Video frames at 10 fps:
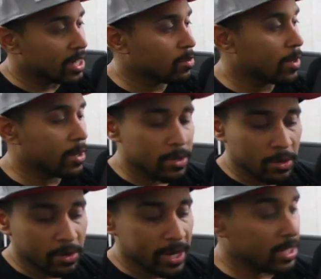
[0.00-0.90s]
as well. You
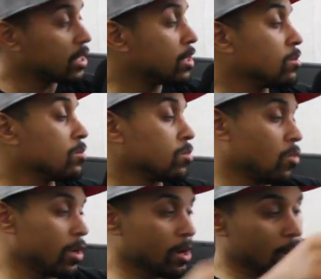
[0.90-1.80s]
can actually use
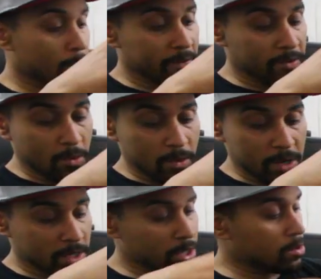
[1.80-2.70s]
one arm if you
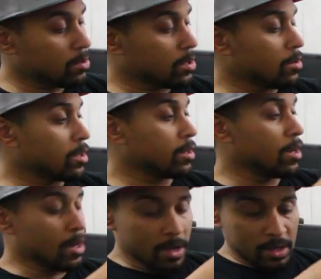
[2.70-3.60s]
wanted to and you can
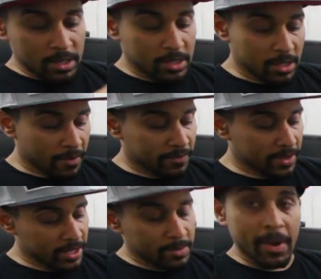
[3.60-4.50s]
stuff
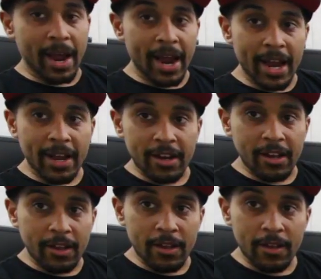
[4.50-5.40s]
this behind
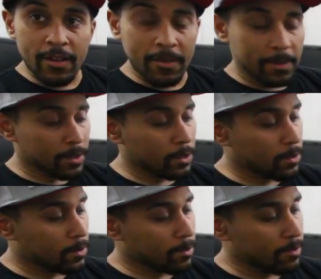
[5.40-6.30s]
the, the
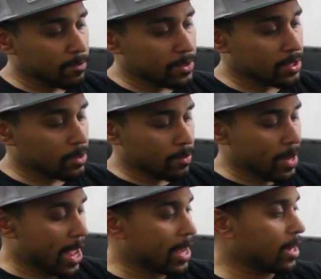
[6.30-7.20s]
little this little
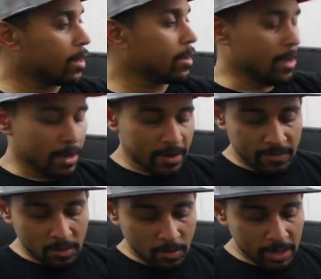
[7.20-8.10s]
padding if
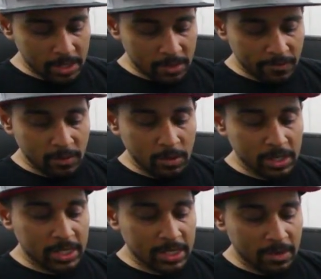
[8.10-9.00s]
you wanted to, if you want
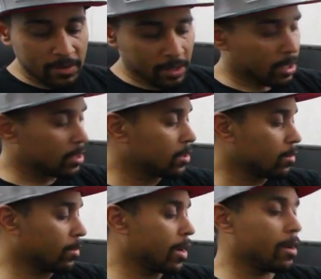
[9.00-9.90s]
to just lunge it
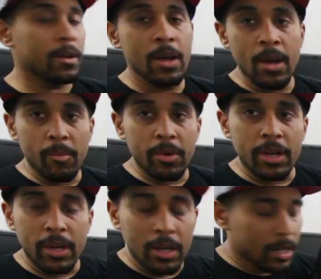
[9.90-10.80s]
around. But